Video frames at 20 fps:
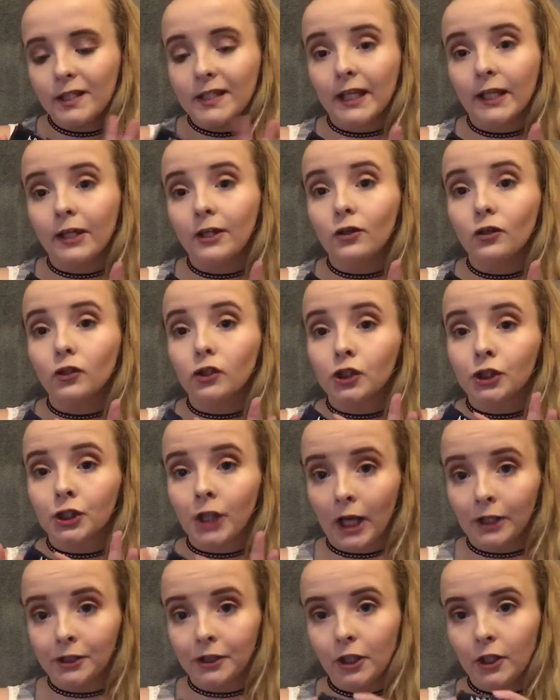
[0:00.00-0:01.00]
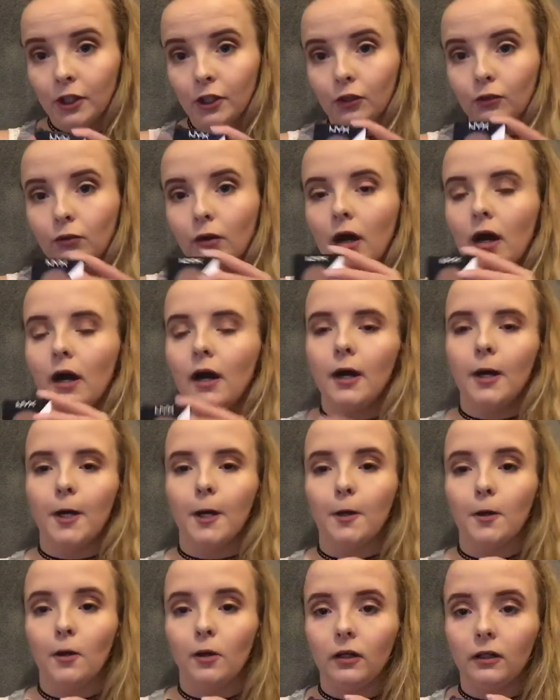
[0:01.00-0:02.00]
Single Shadow
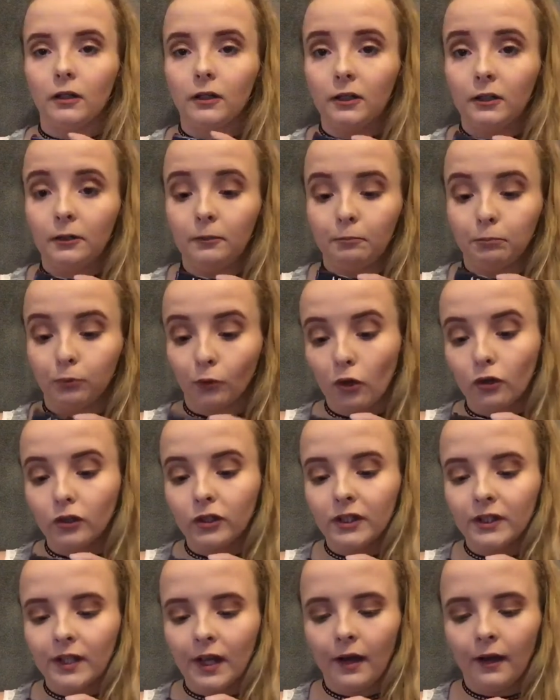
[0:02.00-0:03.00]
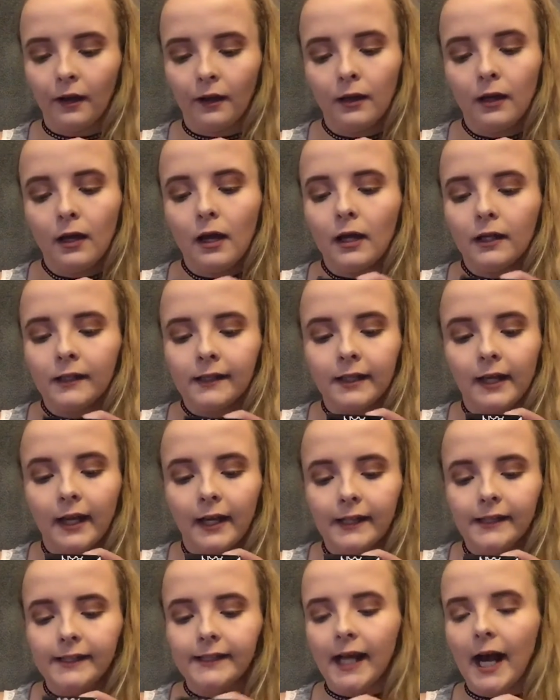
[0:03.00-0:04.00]
Bronzer
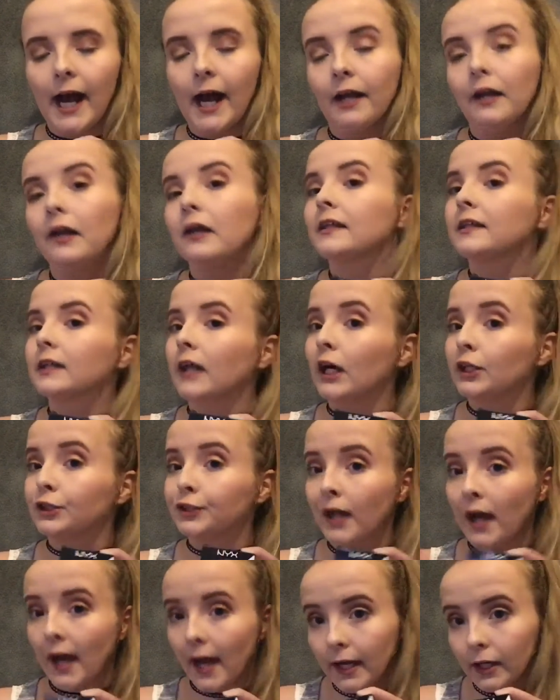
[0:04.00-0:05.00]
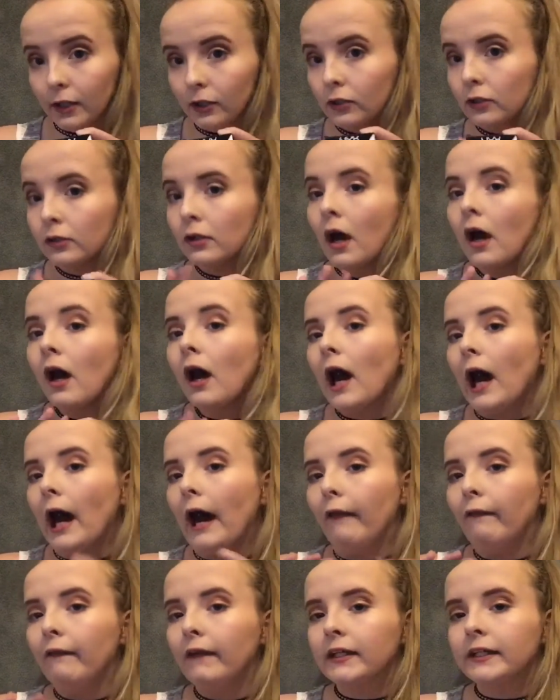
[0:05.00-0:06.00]
in Tan slash Hail,
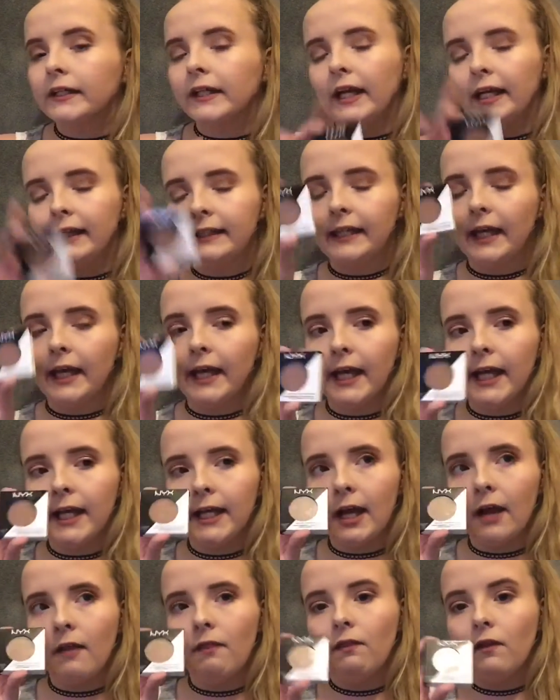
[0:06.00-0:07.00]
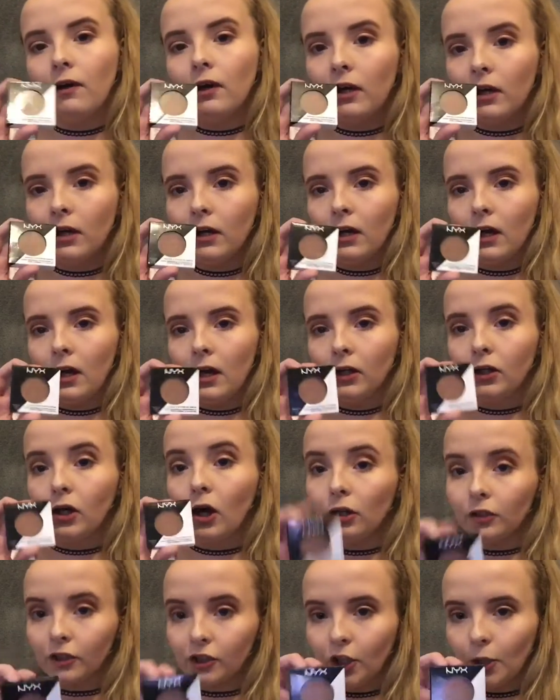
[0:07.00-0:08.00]
and this is in the
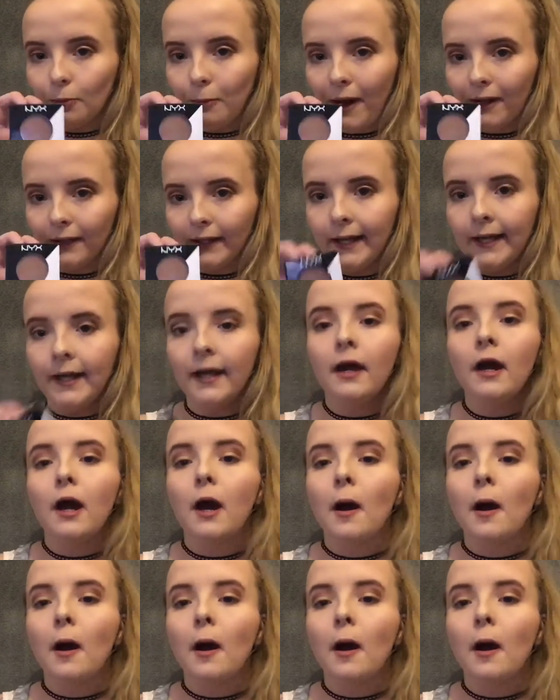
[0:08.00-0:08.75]
contour palette,